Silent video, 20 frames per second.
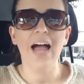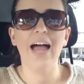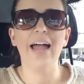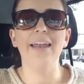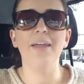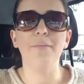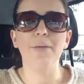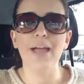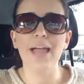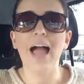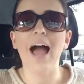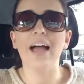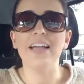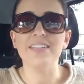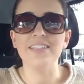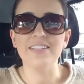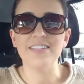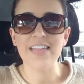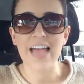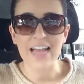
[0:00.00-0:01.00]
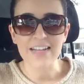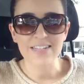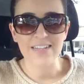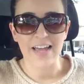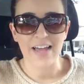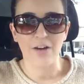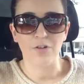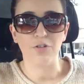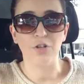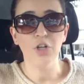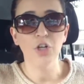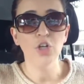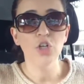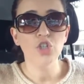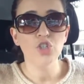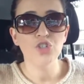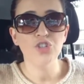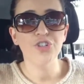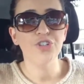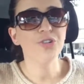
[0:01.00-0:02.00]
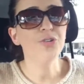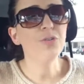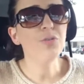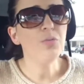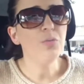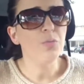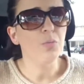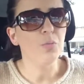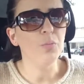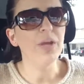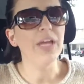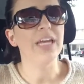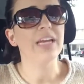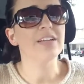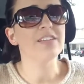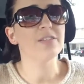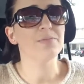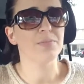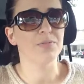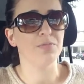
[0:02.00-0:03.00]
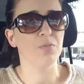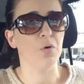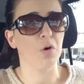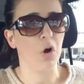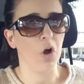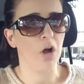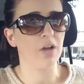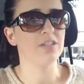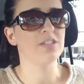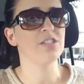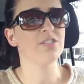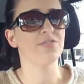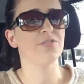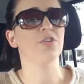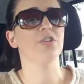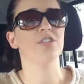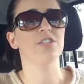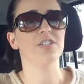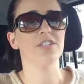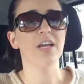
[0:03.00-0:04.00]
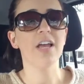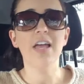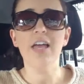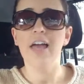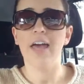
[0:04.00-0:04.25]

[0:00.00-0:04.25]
Anyway, I sat down two weeks before August first.